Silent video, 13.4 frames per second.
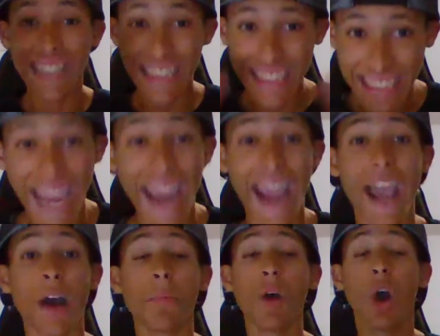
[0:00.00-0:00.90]

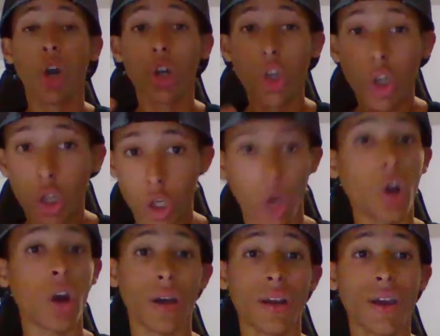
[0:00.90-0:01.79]
damn
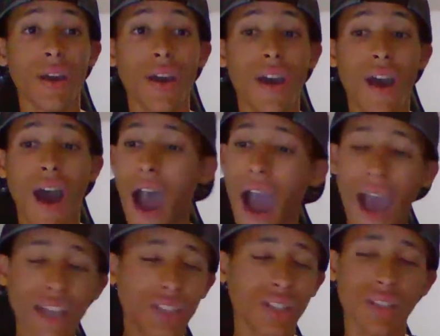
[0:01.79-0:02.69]
good.
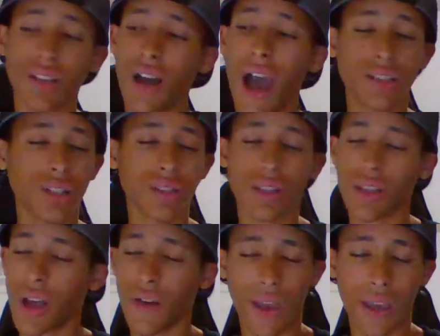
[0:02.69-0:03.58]
I just
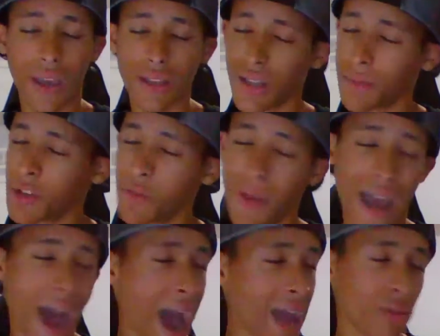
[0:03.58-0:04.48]
love AEW,
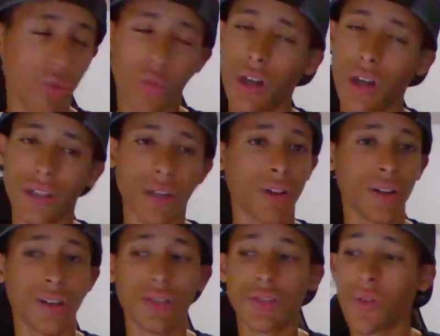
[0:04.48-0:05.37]
man. I really,
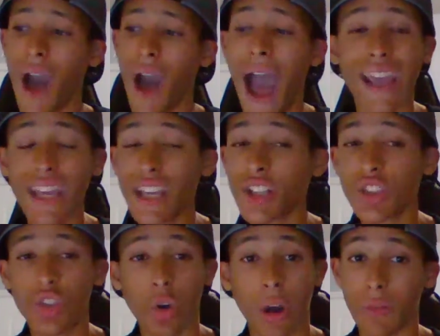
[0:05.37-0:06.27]
really do. I
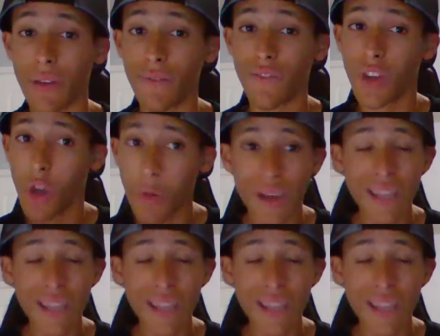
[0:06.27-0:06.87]
enjoy reviewing